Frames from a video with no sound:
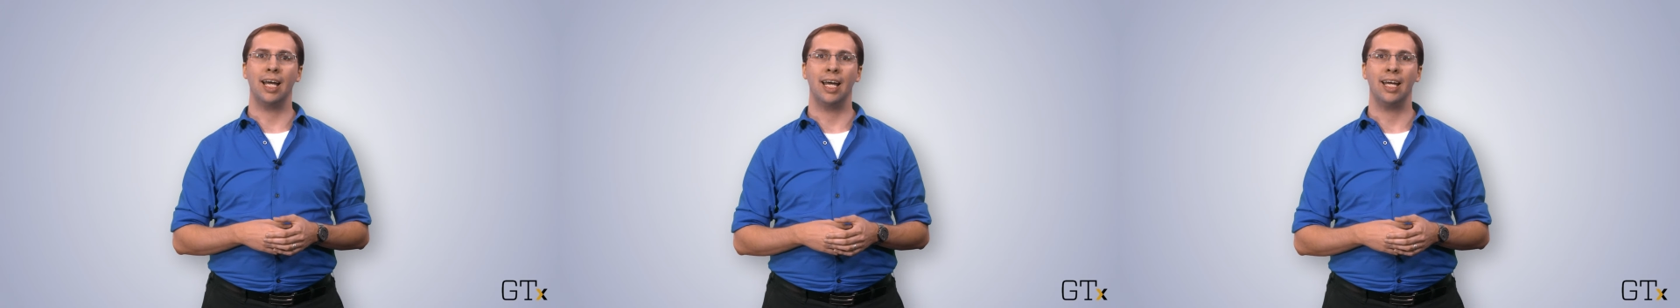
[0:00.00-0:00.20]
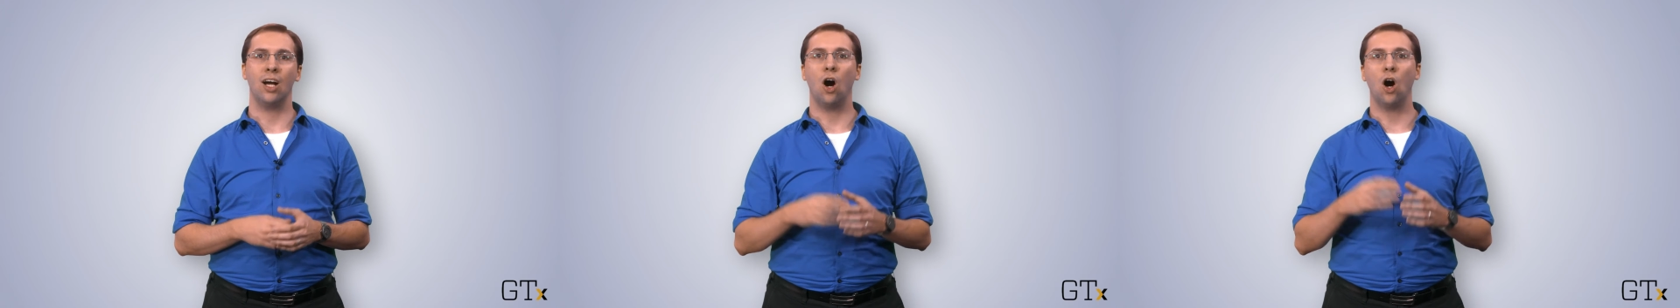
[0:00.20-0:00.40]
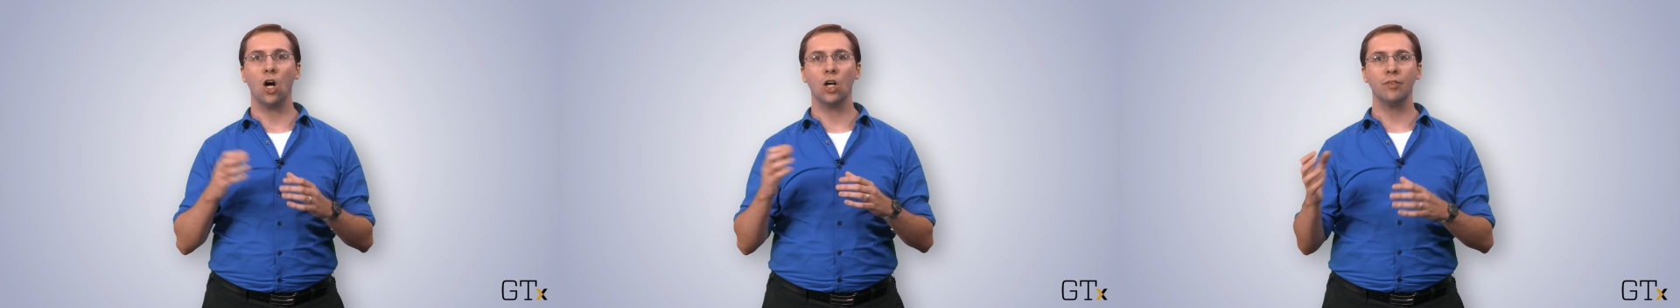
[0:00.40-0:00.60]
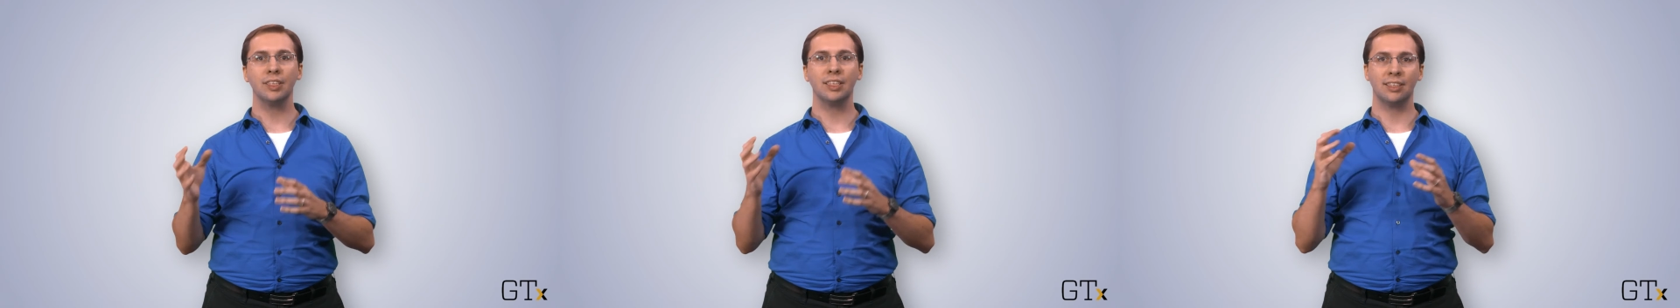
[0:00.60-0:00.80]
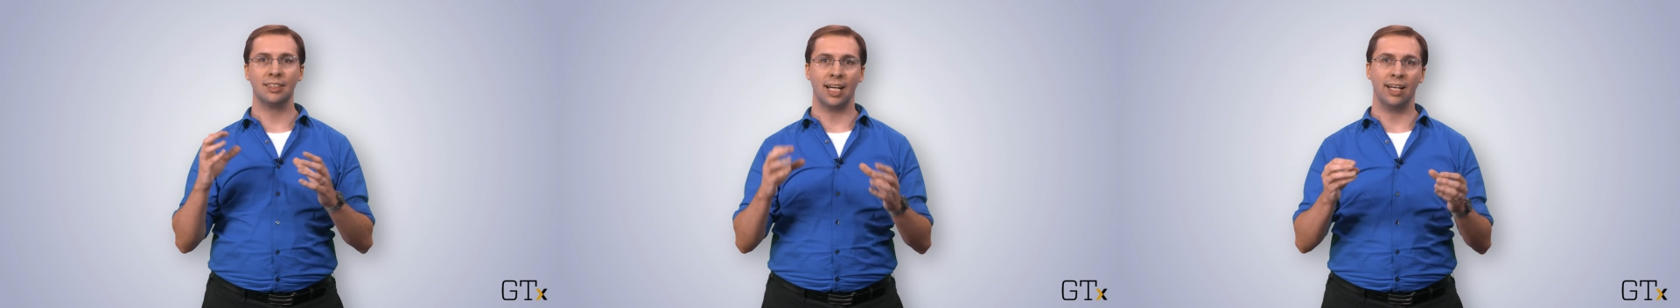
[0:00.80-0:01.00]
a
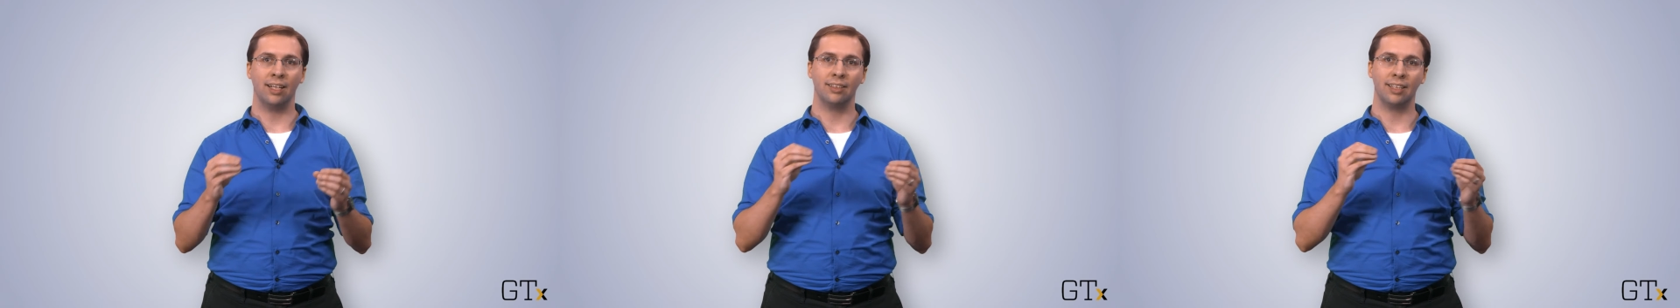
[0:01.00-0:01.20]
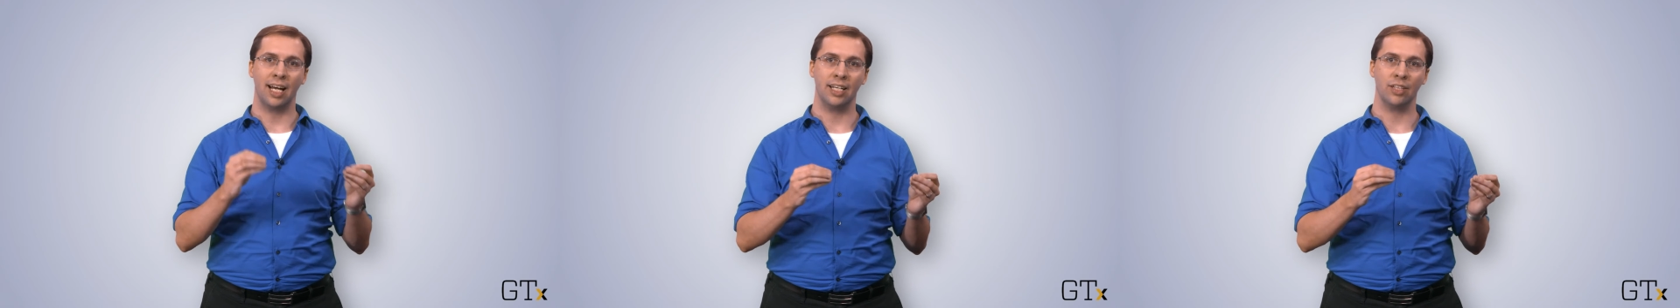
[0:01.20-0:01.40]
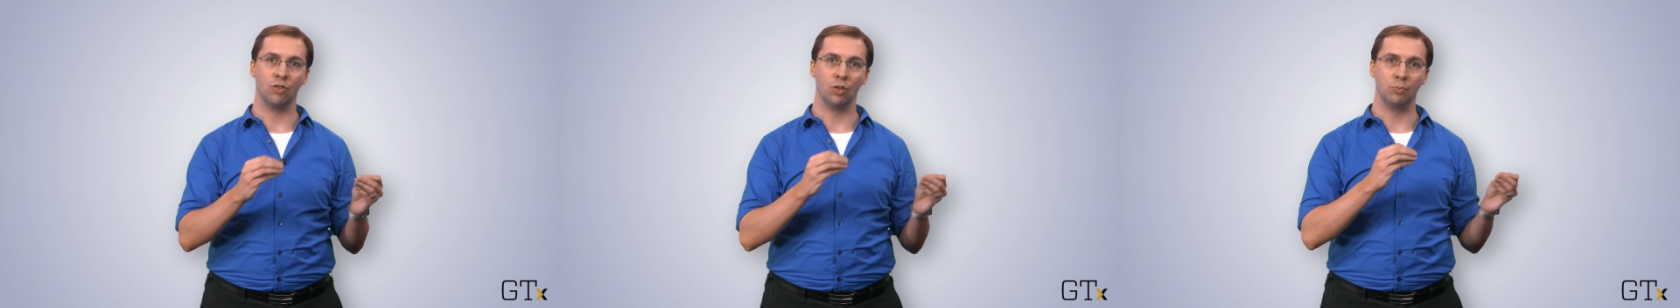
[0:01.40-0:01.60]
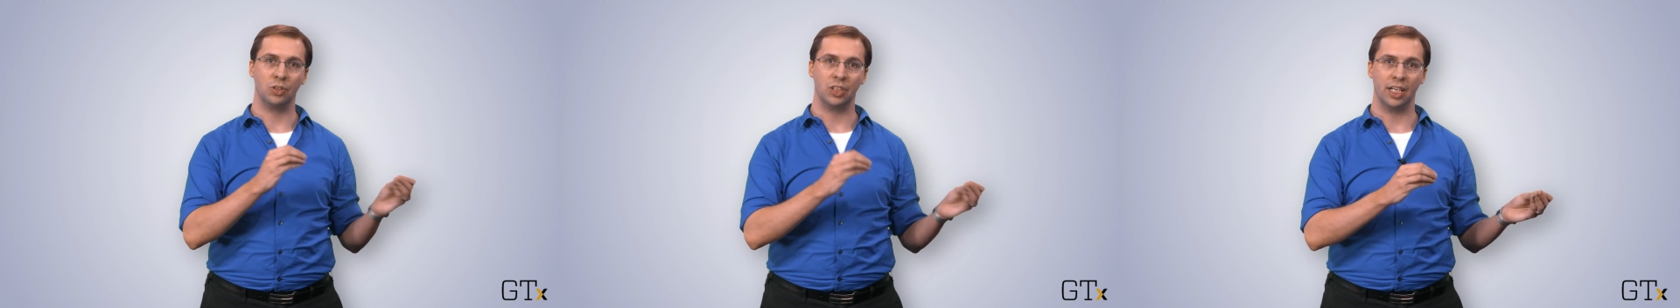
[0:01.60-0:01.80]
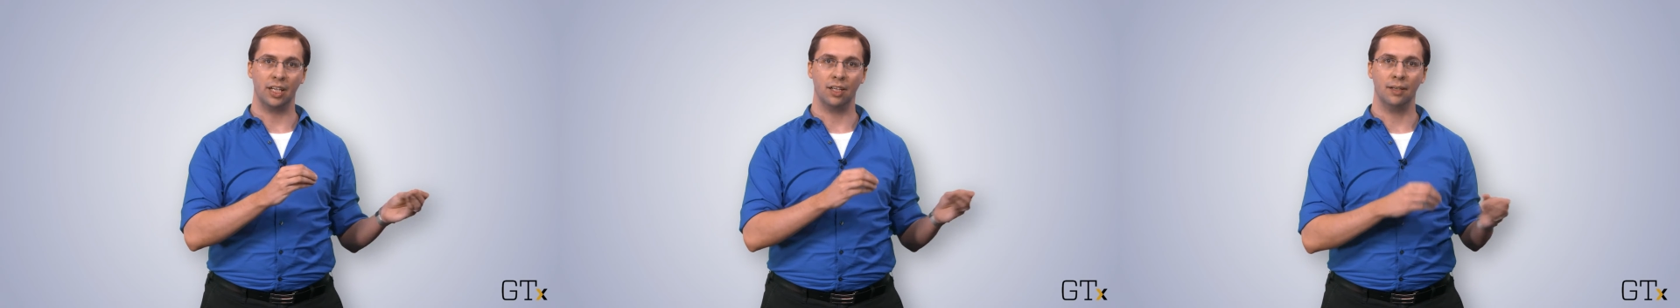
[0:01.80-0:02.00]
harvest-style dining room
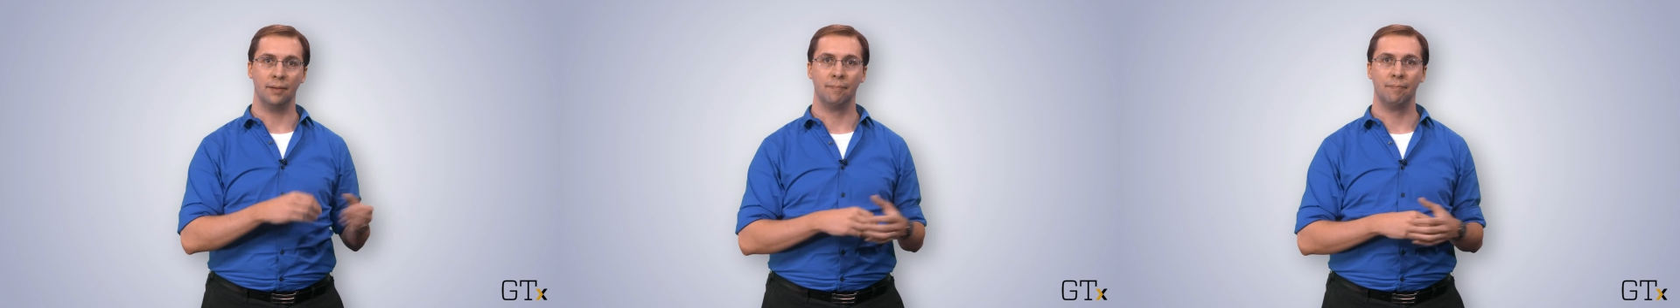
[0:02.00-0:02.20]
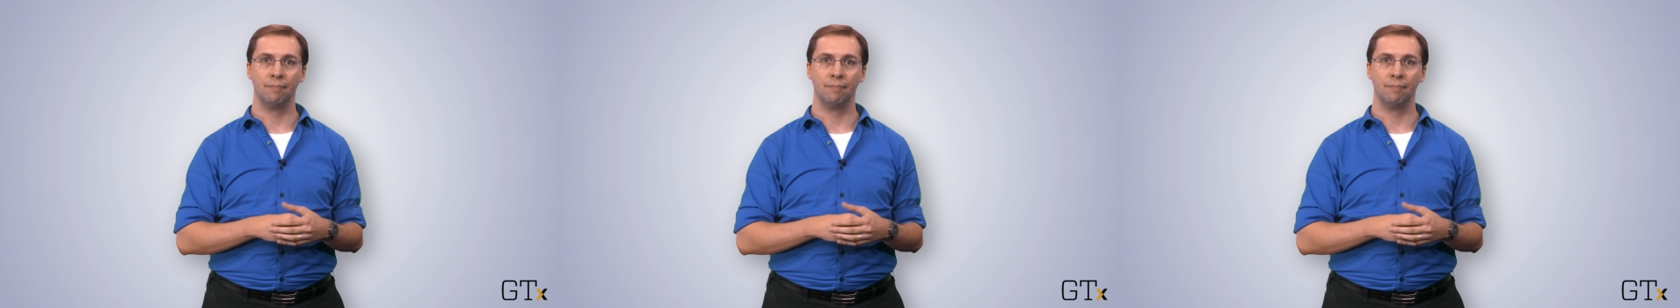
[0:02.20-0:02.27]
chair.